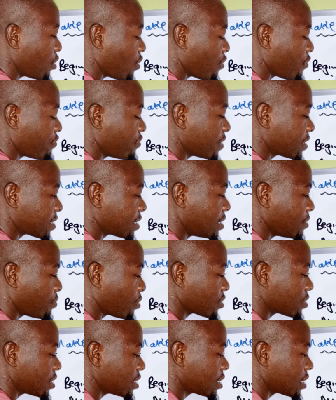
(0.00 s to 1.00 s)
or fixed
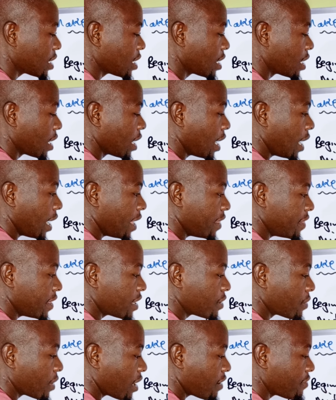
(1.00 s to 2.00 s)
deposit, and
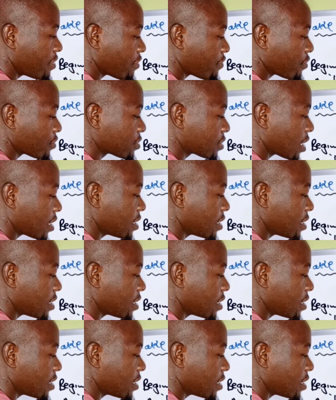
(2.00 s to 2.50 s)
then we have the Fossa.